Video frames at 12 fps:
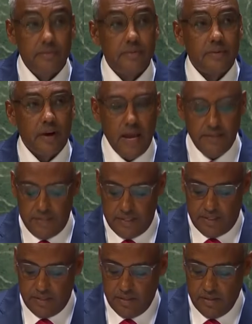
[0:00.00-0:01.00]
rising.
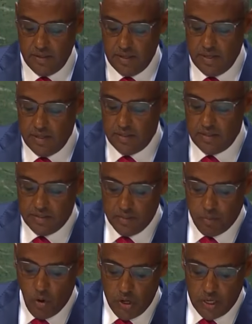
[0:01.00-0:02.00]
The
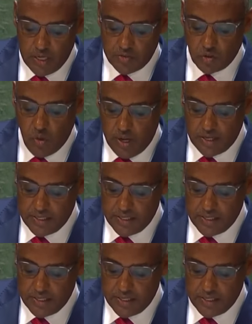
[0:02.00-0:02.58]
progress towards